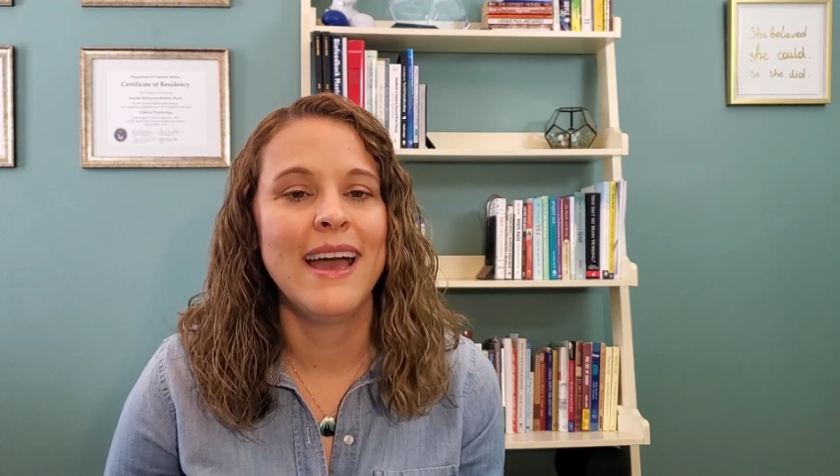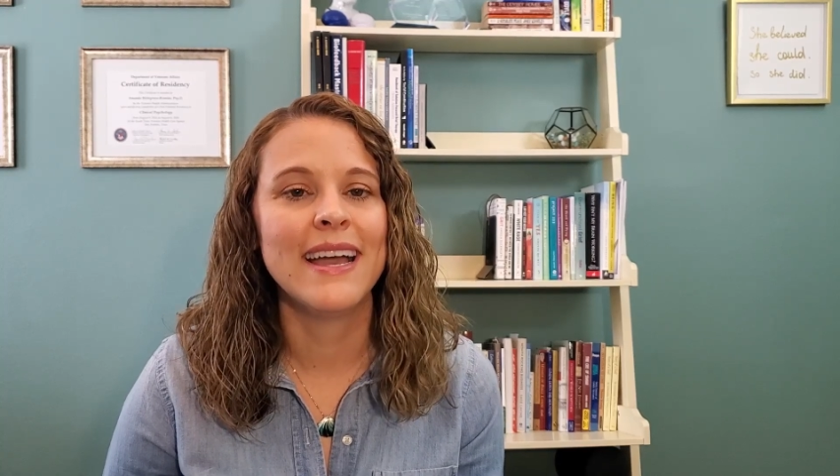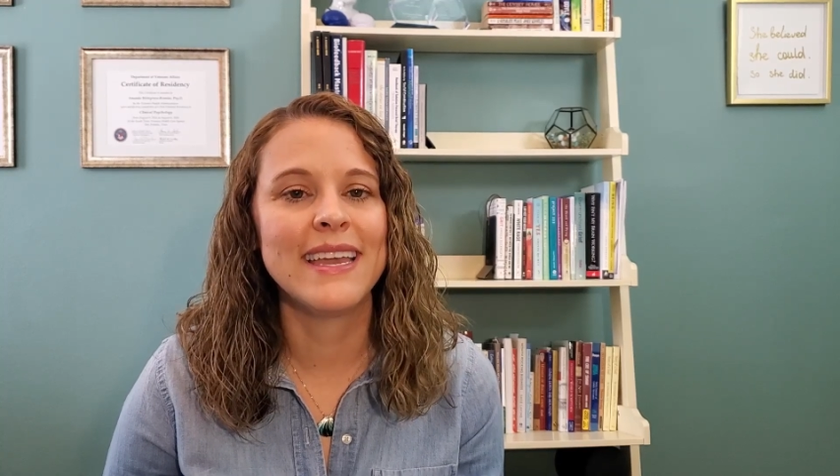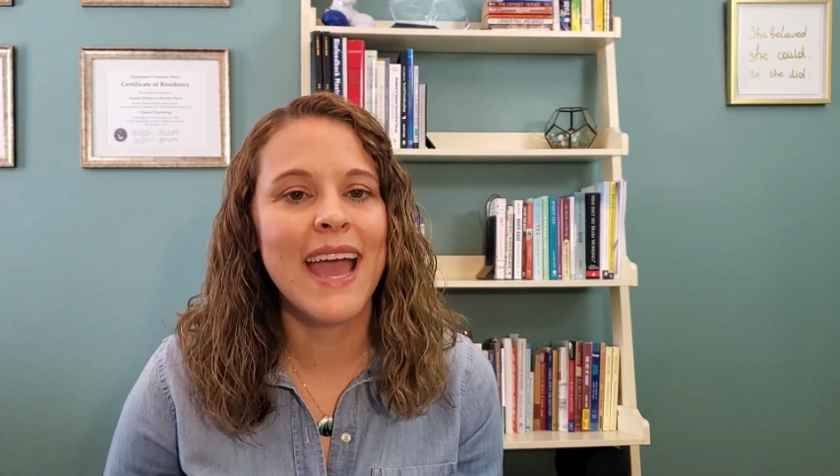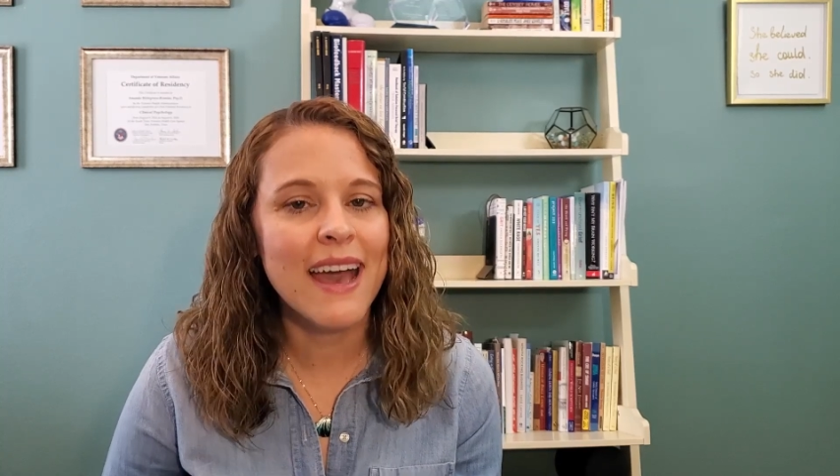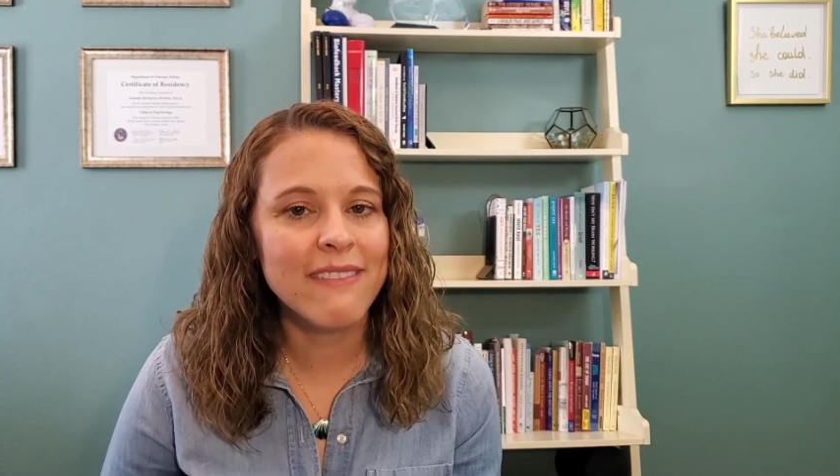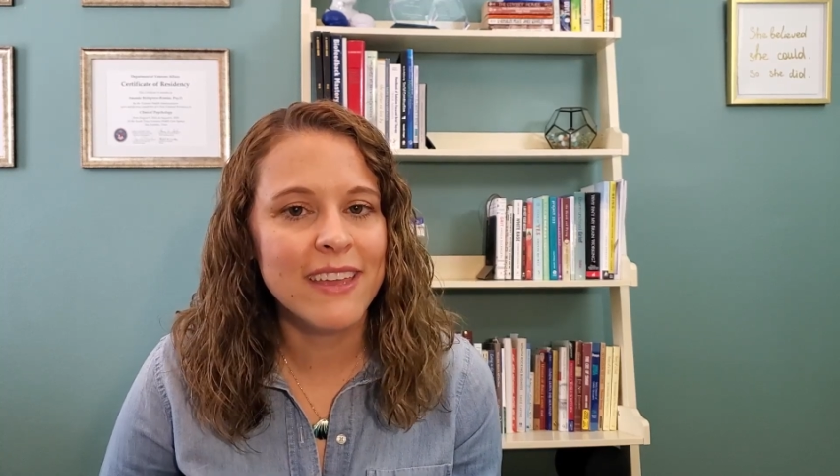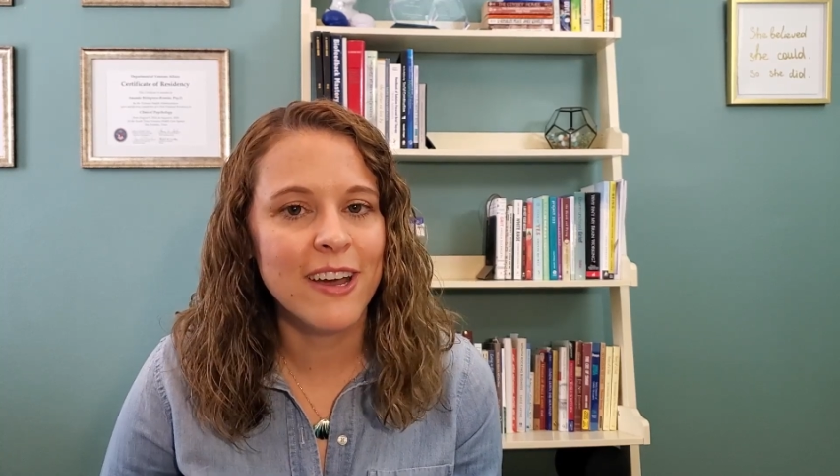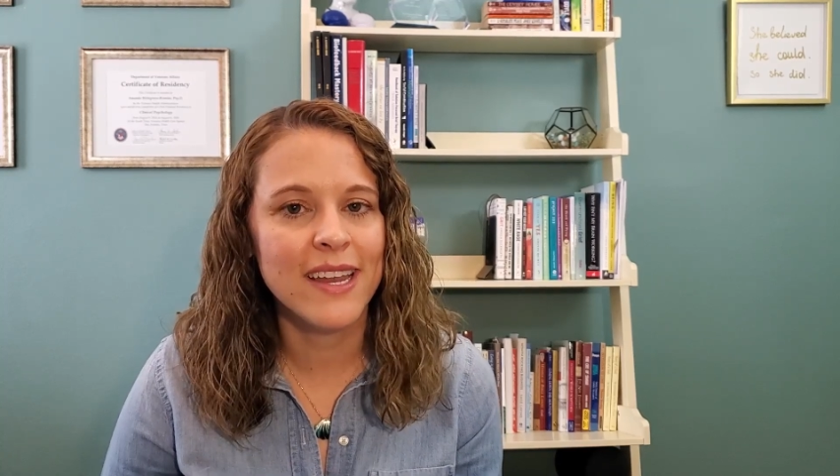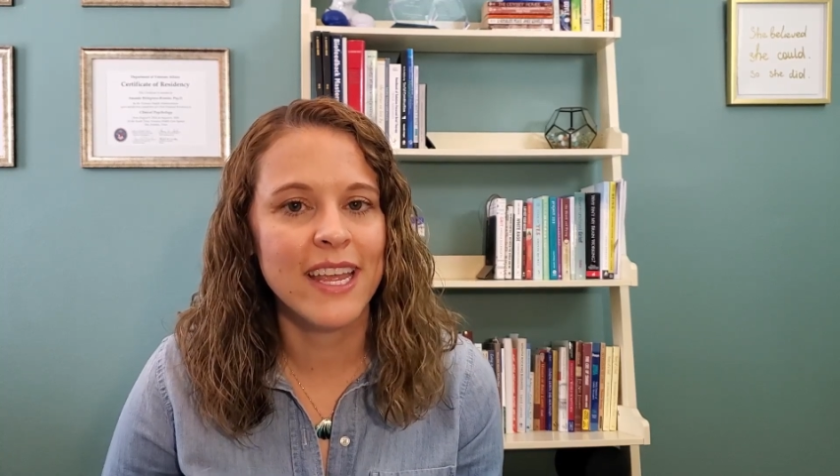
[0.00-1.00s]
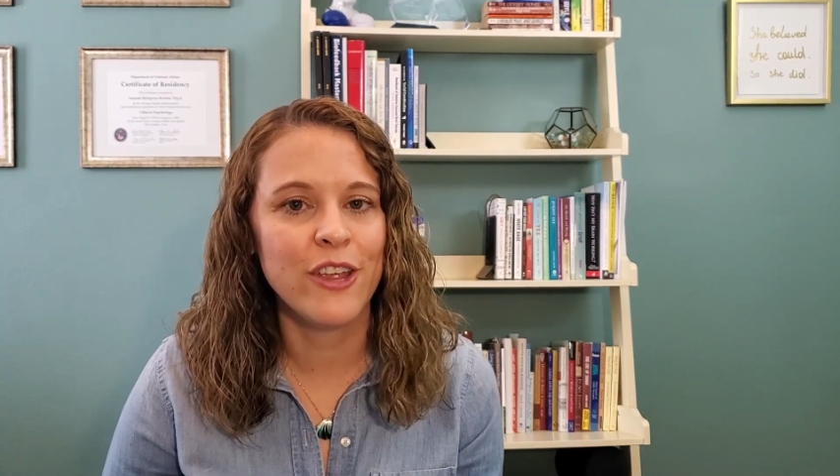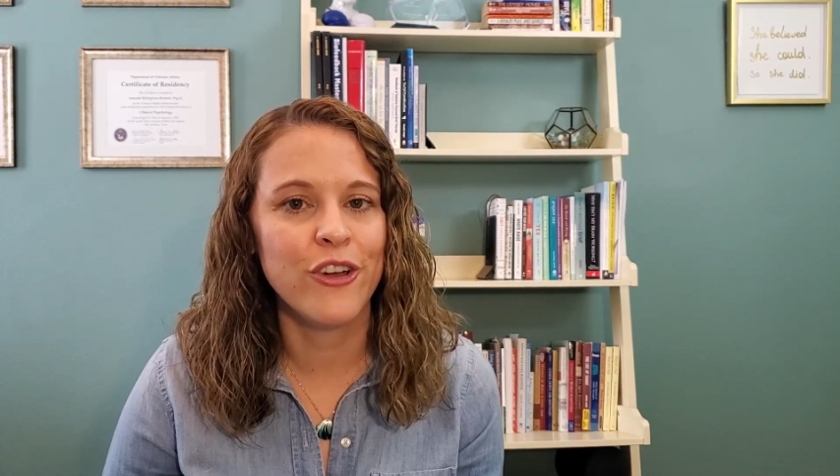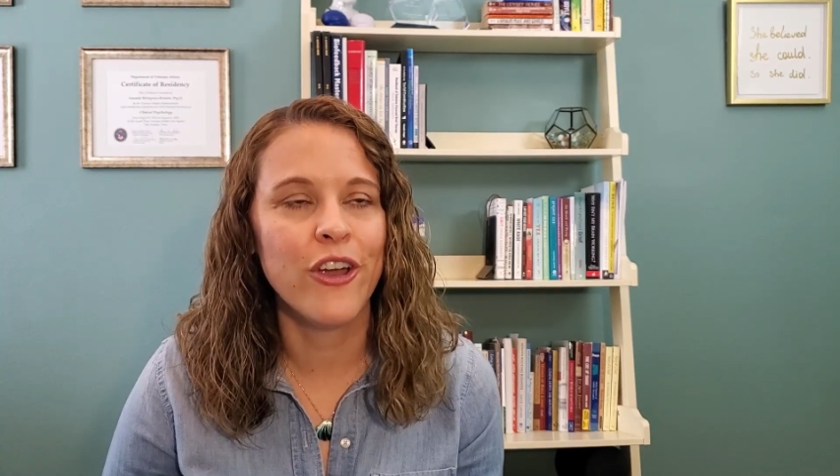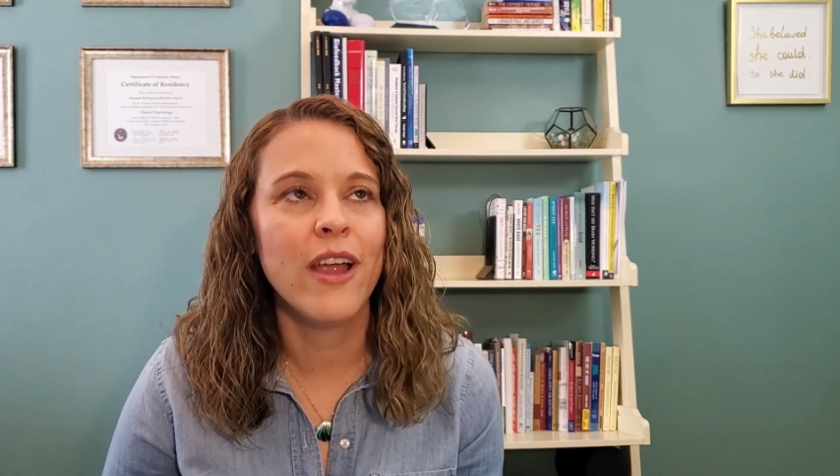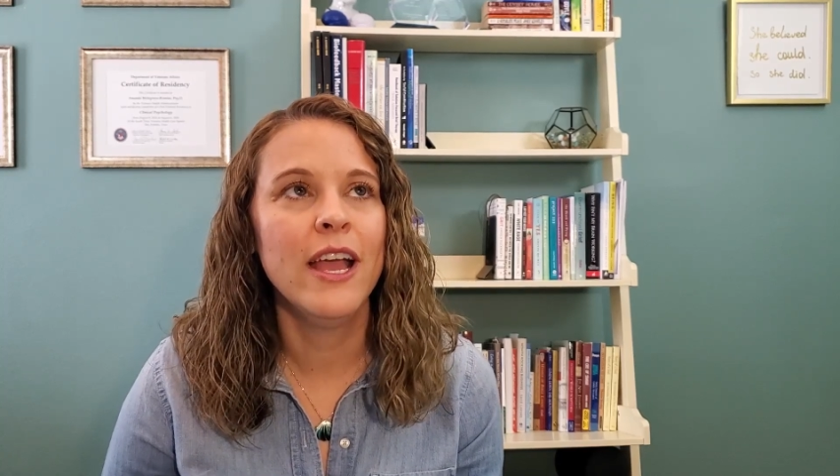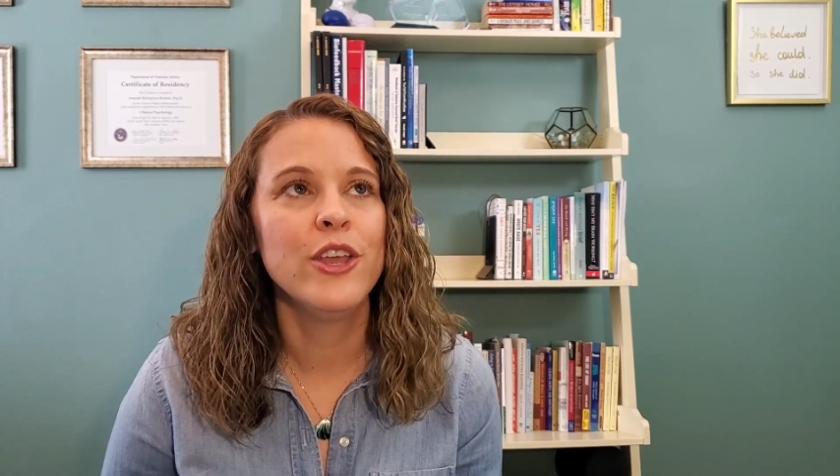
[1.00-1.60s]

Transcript: A caveat here,